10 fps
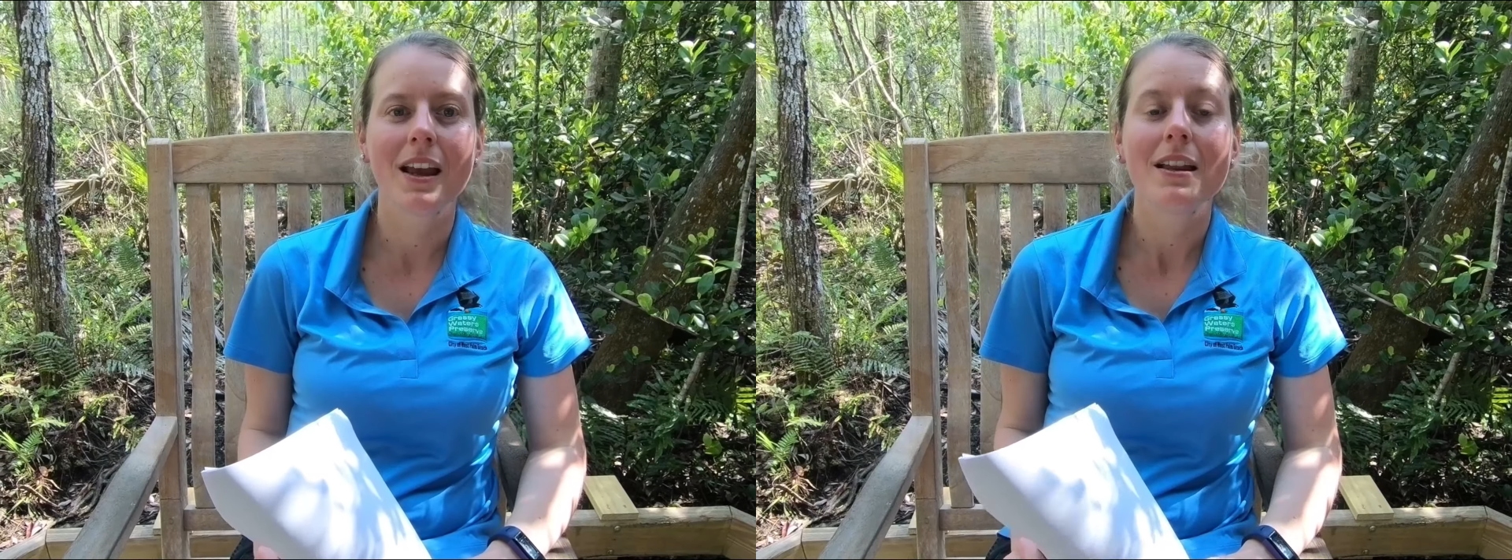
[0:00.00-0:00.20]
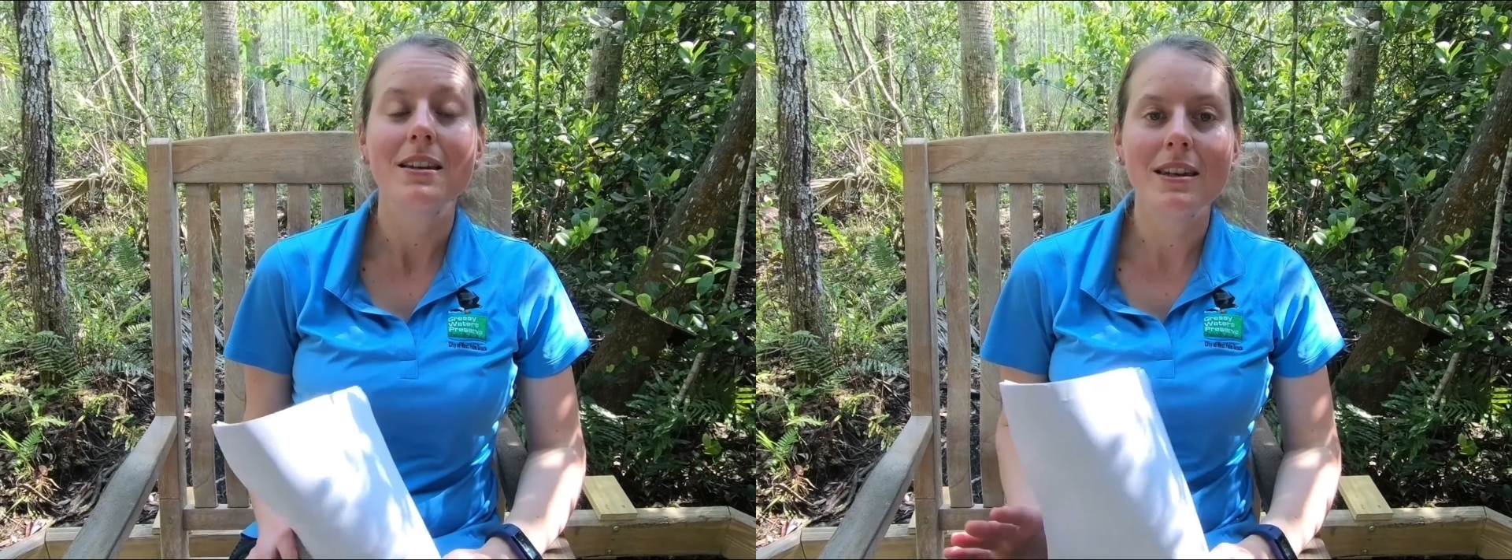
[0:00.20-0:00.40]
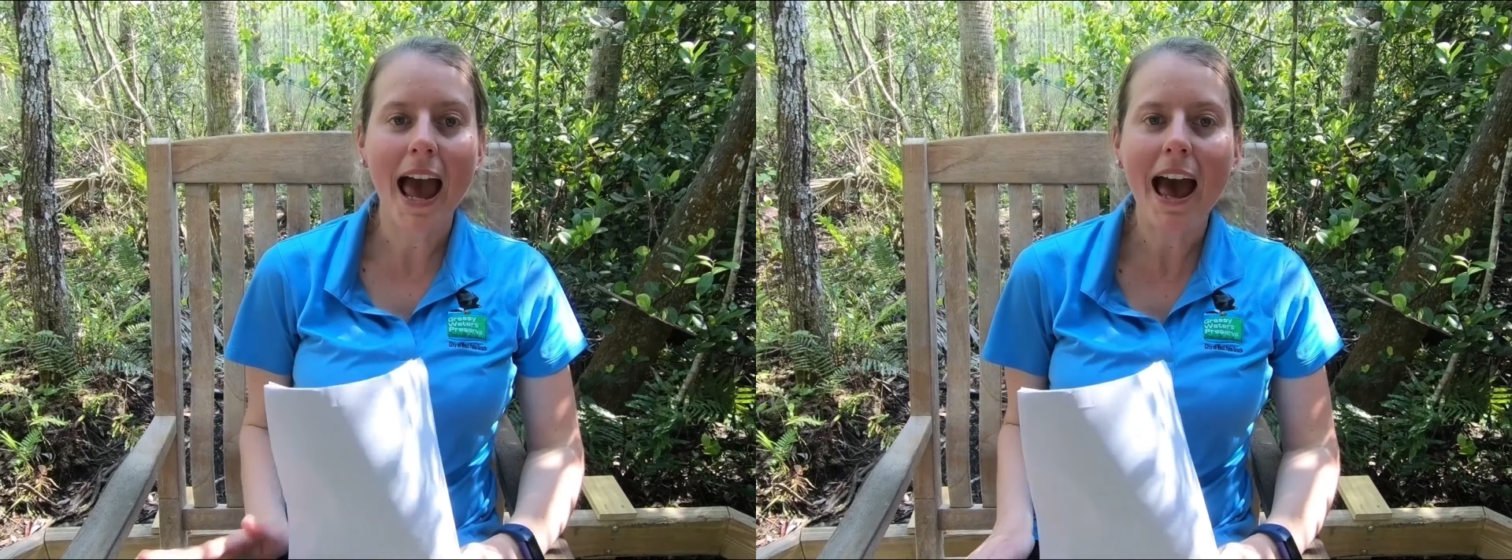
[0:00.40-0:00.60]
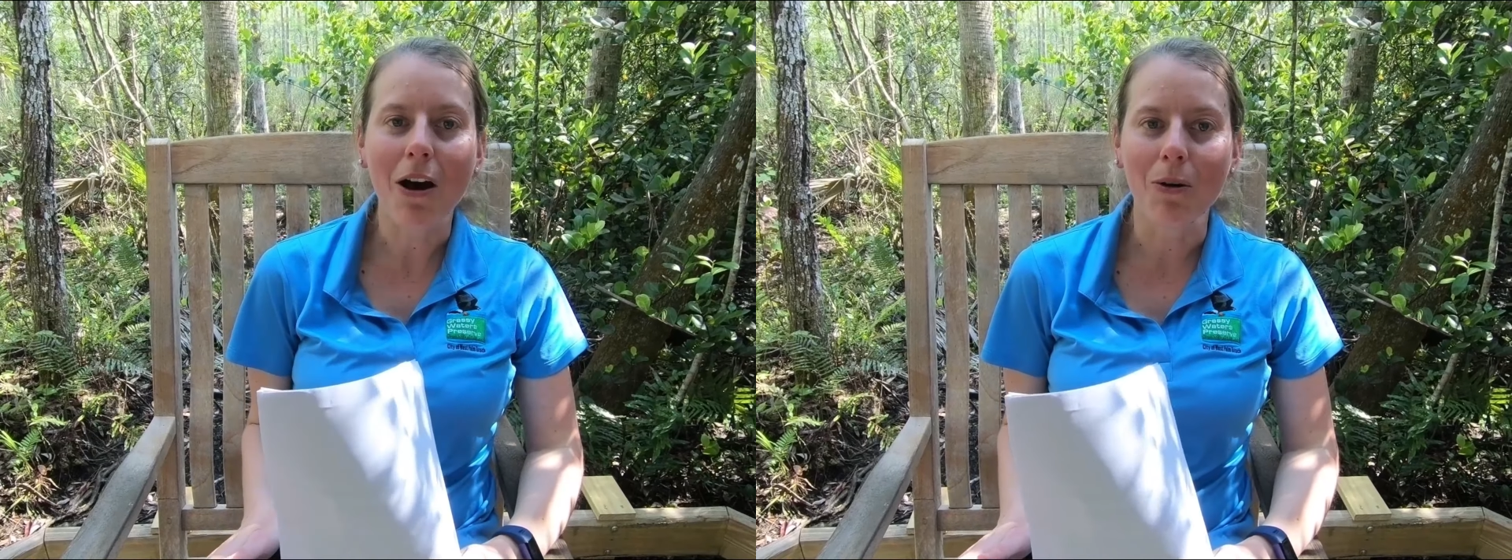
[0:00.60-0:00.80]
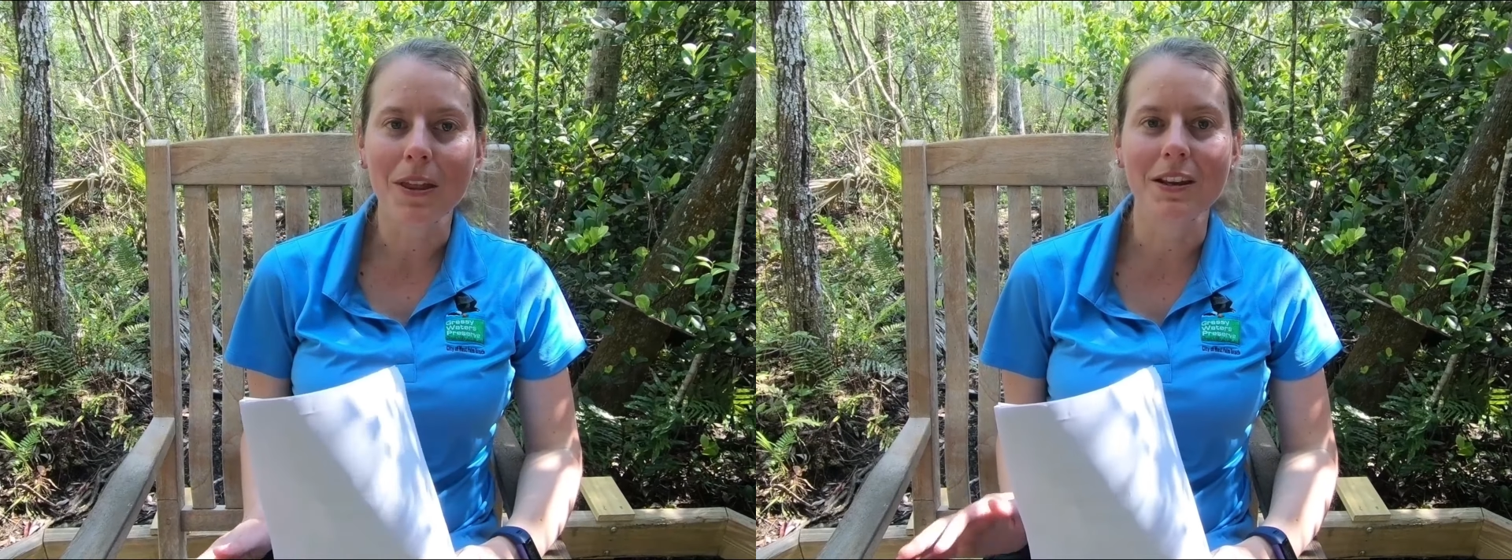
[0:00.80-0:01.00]

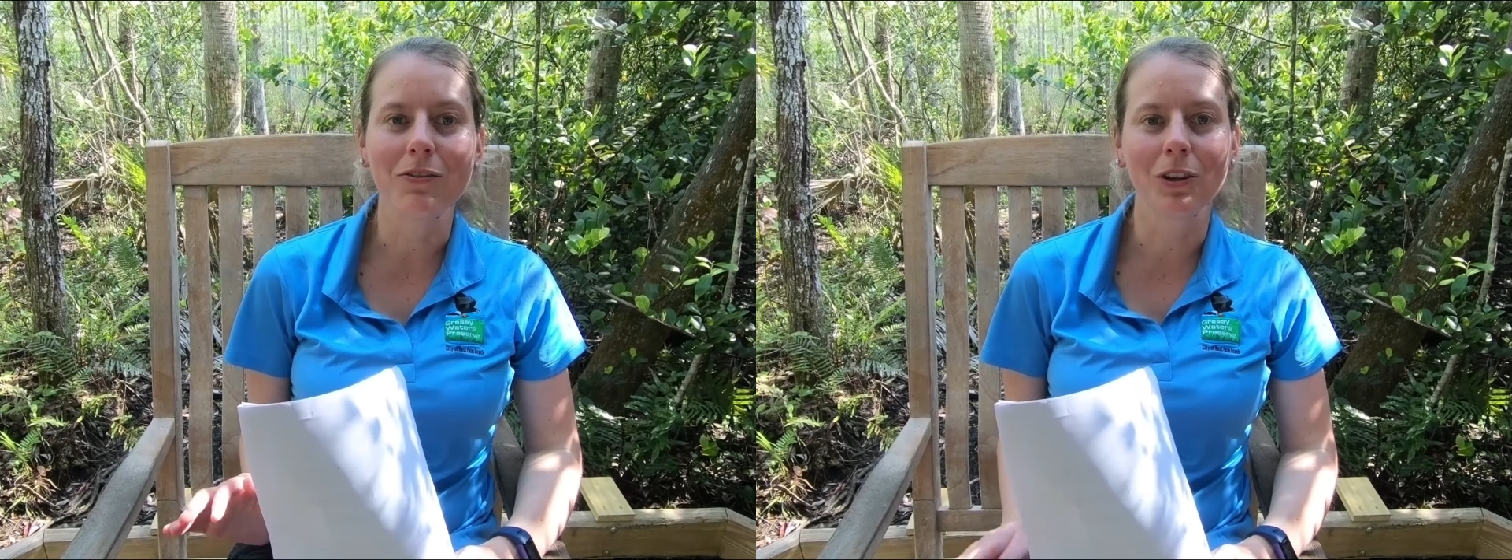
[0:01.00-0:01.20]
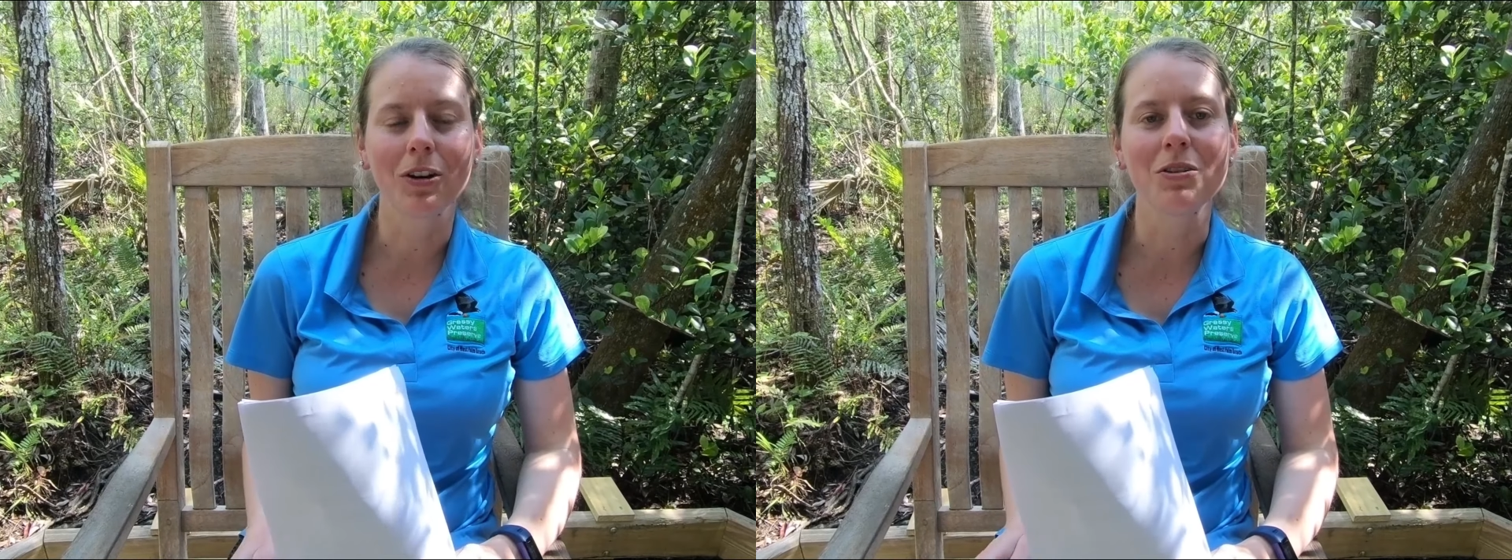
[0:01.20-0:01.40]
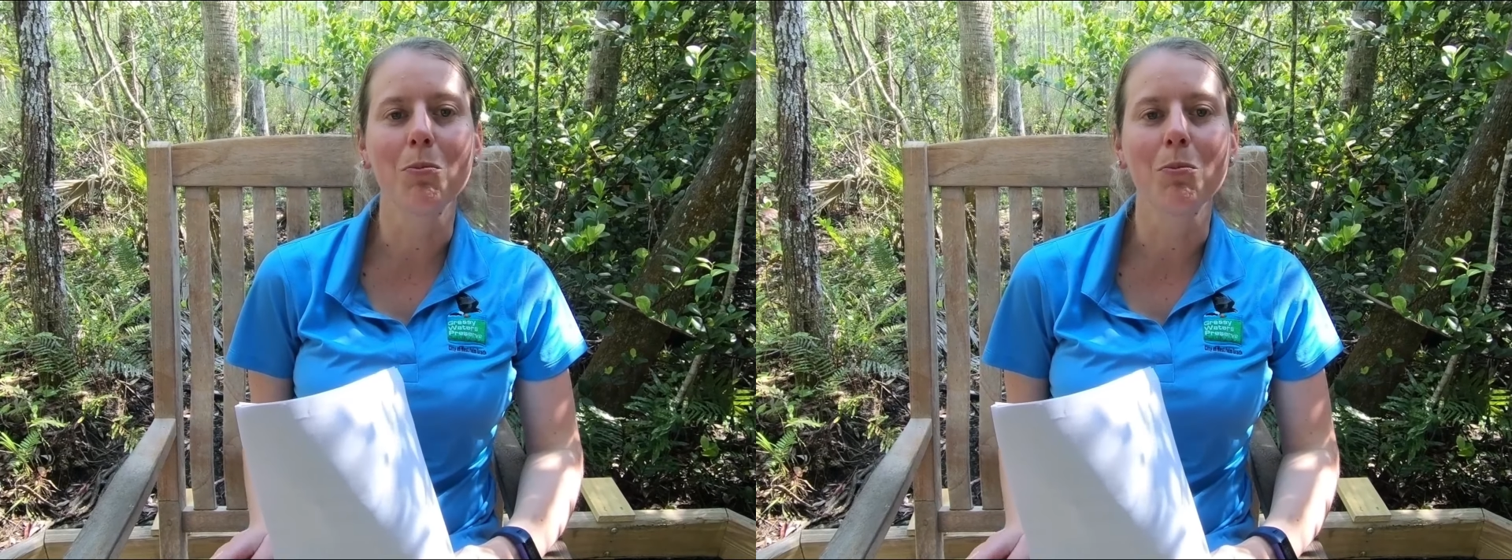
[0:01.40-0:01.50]
Now that you've learned